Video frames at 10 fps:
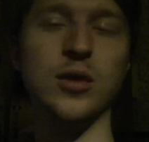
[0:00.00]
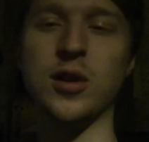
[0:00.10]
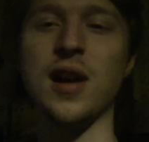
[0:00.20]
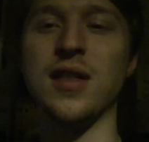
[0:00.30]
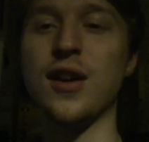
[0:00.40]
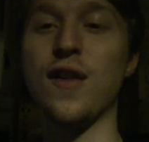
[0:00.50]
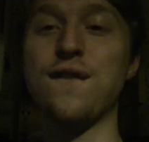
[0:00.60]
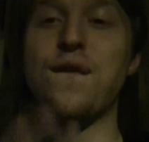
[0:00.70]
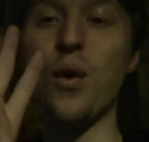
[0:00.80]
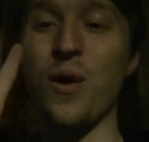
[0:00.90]
Okay, there are
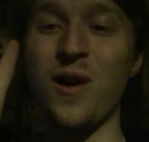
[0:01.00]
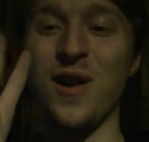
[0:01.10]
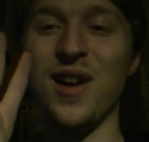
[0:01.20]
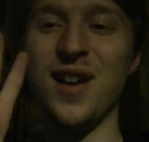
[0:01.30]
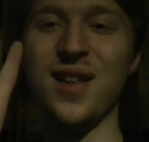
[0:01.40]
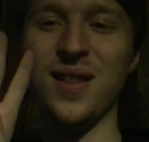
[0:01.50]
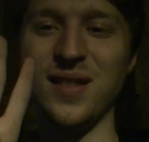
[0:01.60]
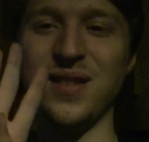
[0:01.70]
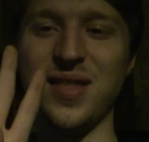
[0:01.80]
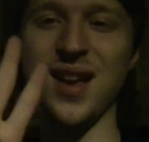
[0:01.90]
4
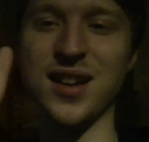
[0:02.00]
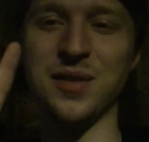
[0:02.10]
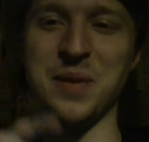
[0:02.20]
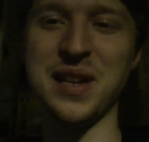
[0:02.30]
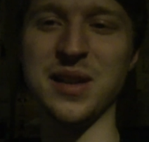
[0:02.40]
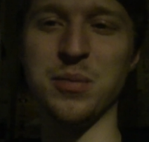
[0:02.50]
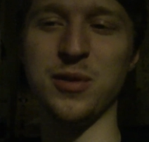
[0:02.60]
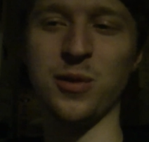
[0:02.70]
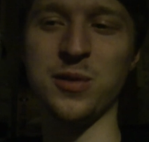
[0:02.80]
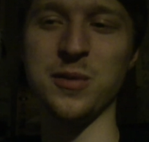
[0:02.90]
things making up
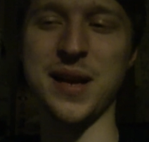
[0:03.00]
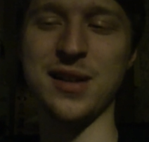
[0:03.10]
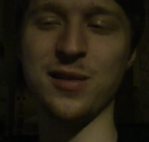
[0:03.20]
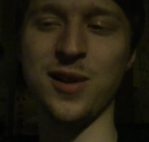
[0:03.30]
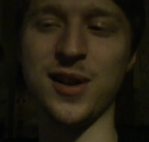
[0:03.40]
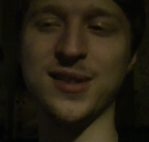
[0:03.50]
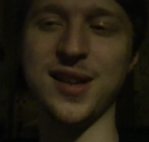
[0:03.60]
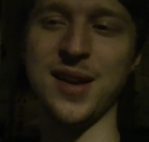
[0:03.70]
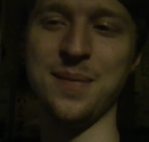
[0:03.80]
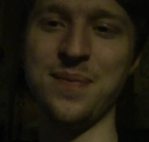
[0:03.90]
Wazorcer-Mancerok's
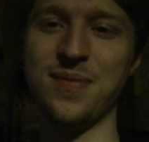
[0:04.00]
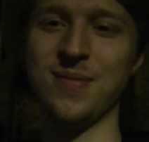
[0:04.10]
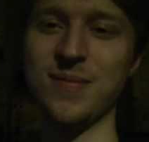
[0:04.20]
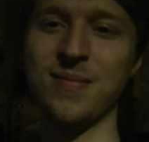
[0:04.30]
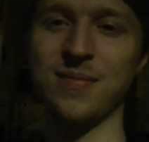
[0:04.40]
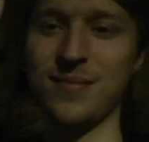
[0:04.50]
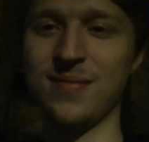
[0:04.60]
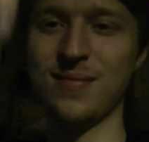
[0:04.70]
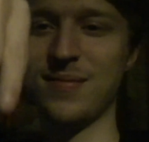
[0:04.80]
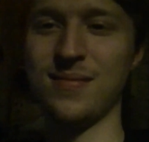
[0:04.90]
name.
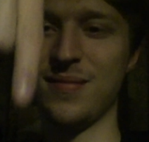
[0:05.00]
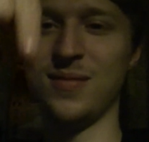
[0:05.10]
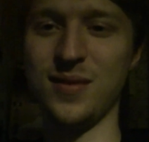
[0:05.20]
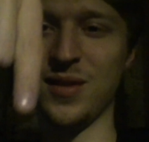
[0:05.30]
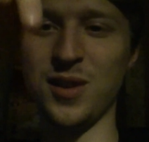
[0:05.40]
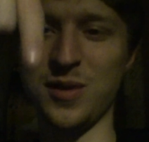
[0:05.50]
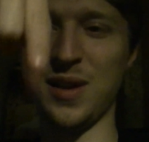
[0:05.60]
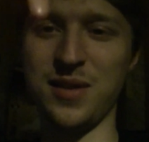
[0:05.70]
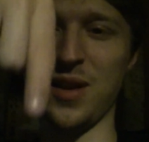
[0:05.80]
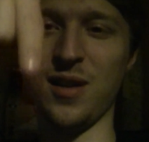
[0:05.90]
Go
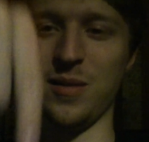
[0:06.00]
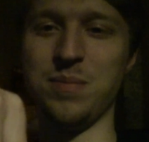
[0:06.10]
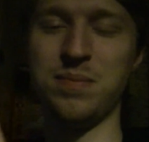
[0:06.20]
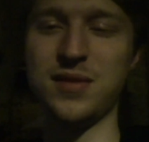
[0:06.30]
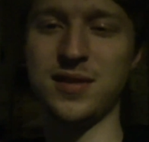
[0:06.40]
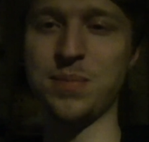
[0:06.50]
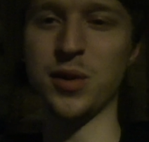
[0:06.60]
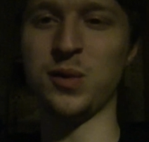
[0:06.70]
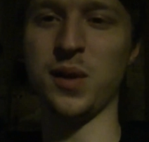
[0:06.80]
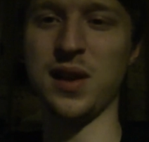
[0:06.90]
down there and
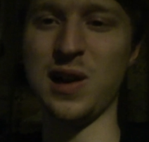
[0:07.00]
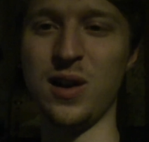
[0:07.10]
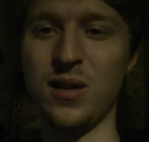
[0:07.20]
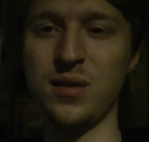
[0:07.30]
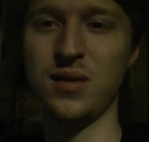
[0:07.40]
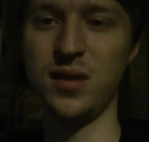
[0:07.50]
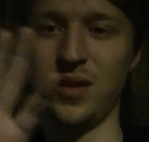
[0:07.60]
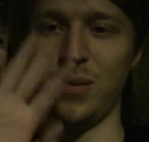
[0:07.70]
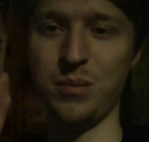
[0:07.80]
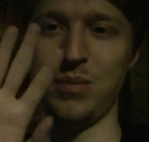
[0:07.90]
post what they are.
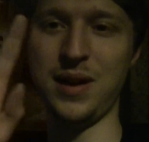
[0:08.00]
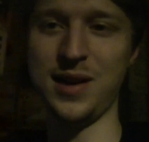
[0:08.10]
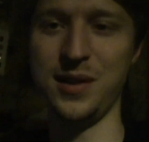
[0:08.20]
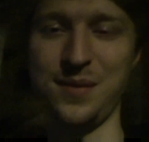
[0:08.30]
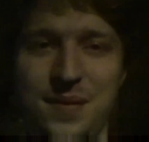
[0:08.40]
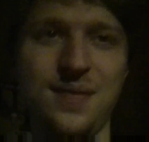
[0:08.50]
Bye.